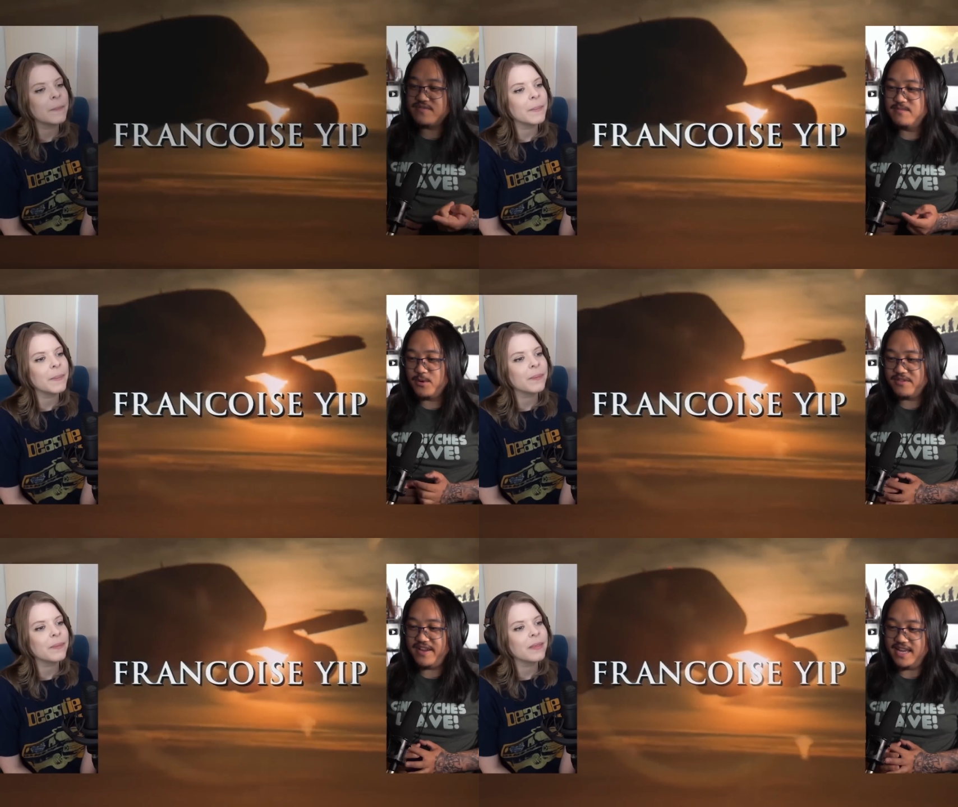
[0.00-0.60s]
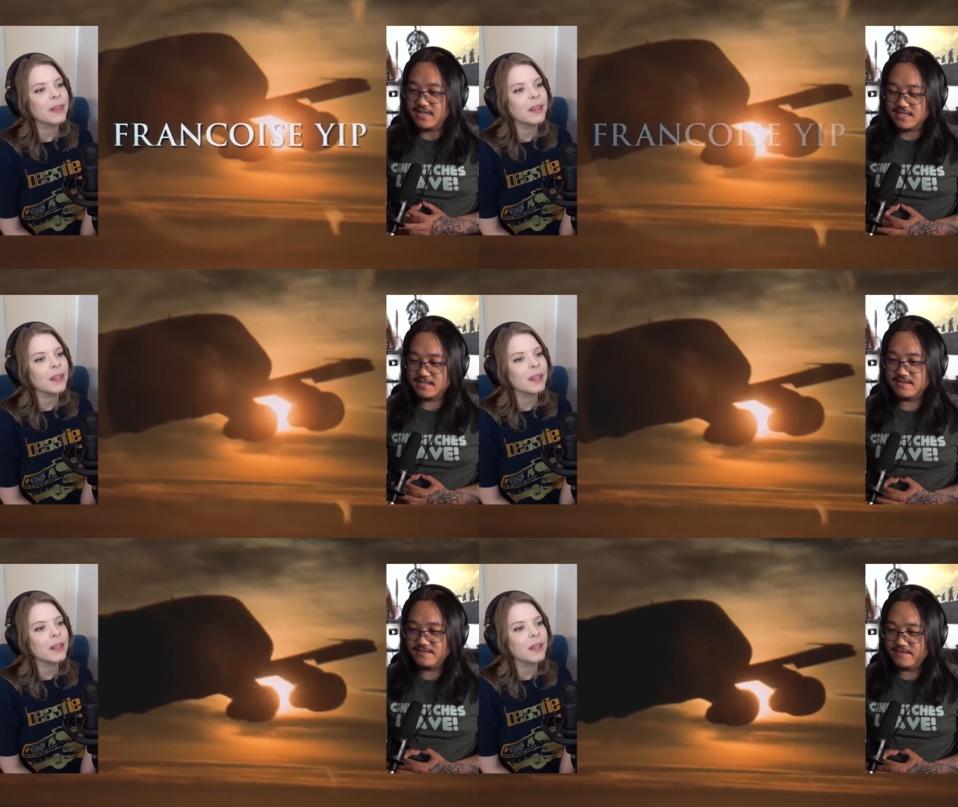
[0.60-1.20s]
Speaker 1: from North Van.
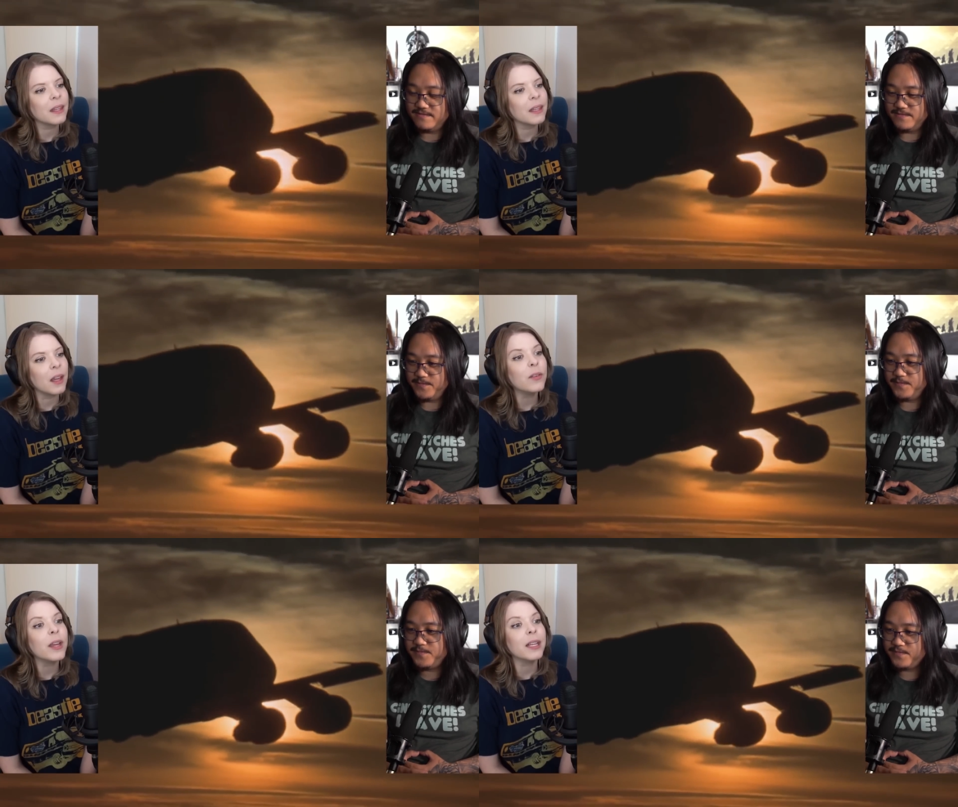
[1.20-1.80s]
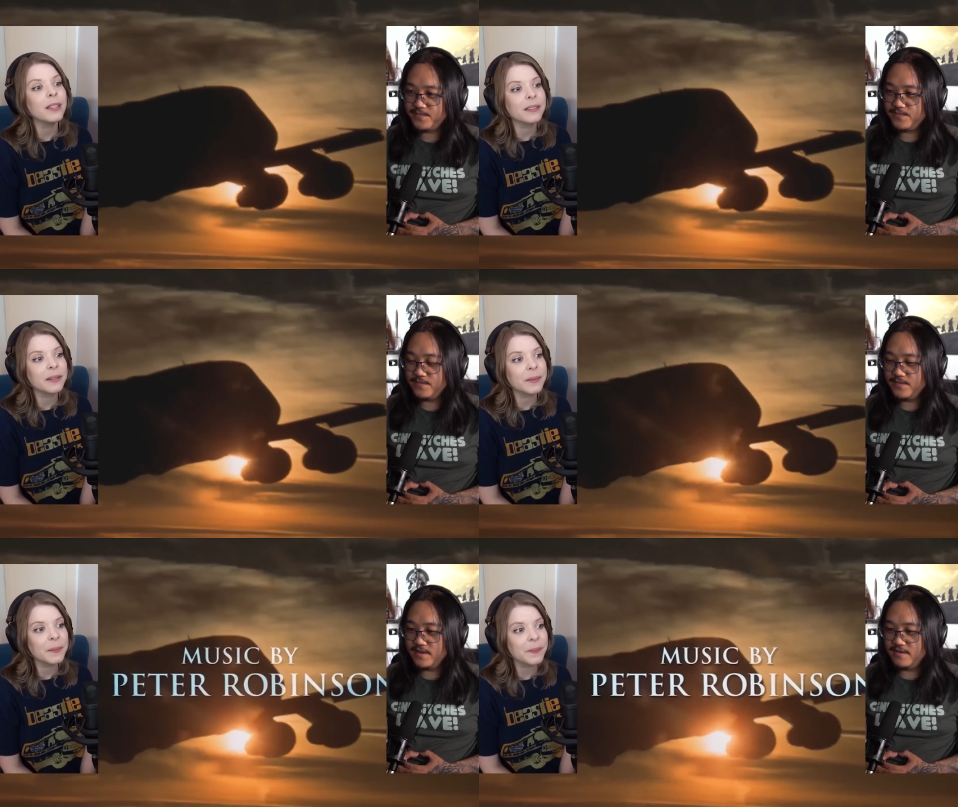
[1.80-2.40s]
Okay.
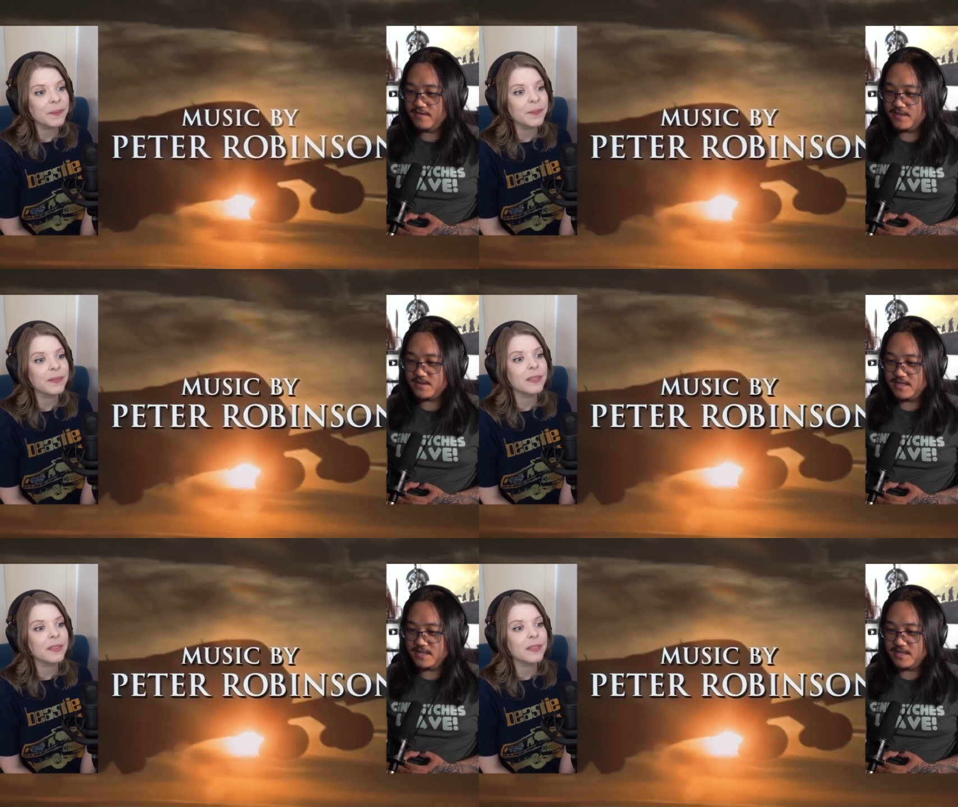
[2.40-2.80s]
That's why